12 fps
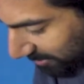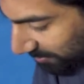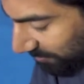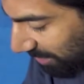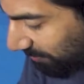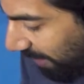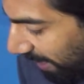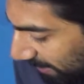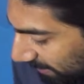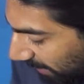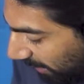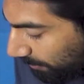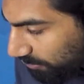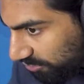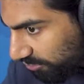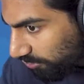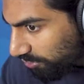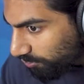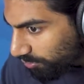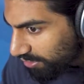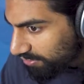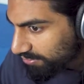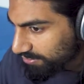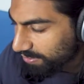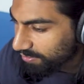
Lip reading: something in my head. So the reason,